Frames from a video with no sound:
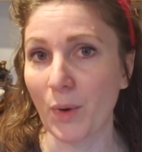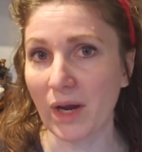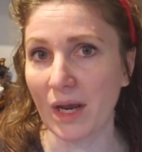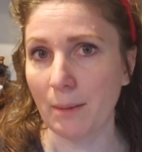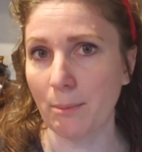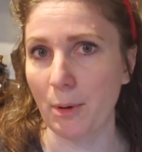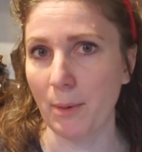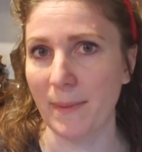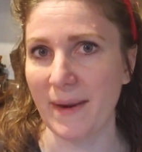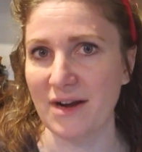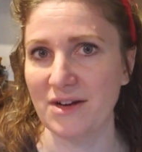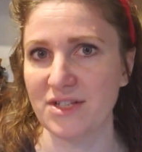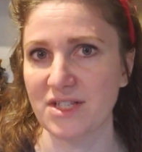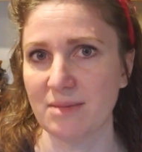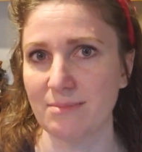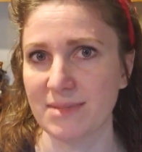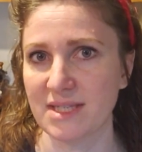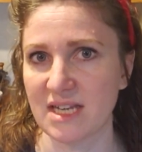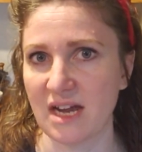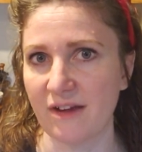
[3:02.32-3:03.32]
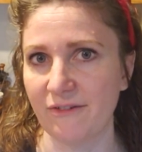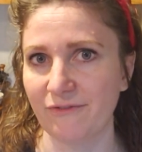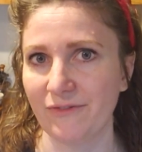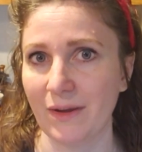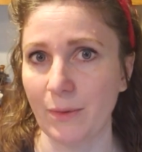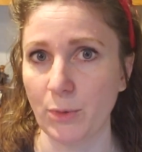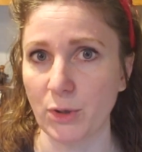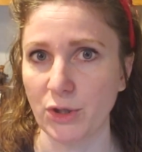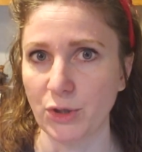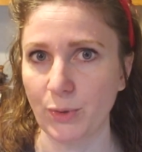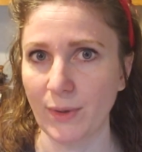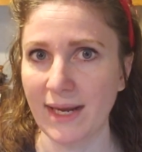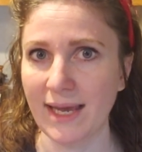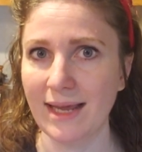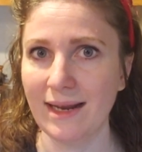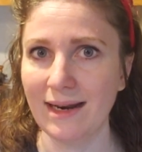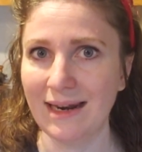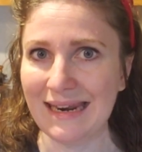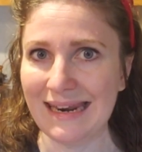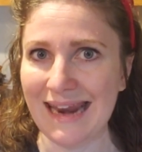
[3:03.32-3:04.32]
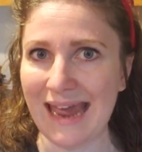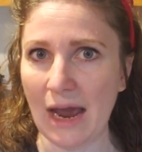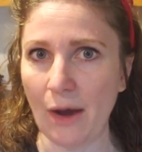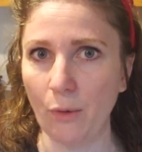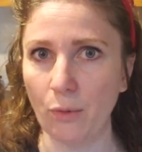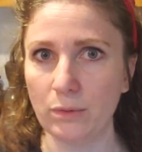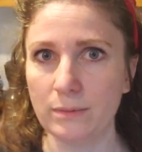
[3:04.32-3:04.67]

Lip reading: gonna prepare some stuff, and we're doing it now.